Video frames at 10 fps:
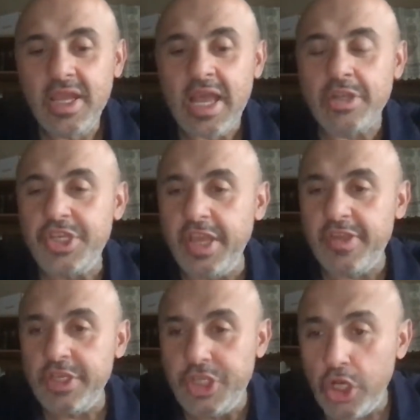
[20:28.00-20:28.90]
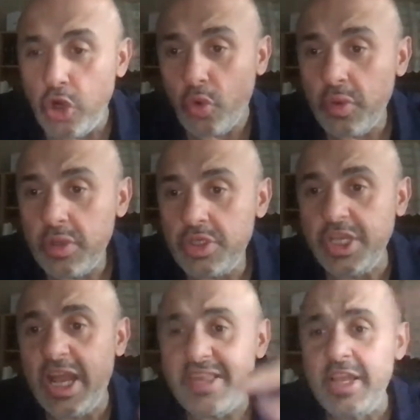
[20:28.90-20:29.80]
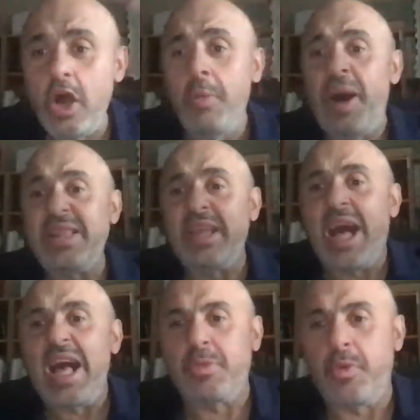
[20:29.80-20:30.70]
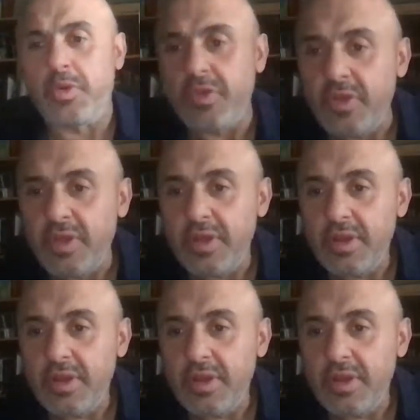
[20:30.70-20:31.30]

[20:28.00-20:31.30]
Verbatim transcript: Now she's a Jew. She doesn't know about the Gospels.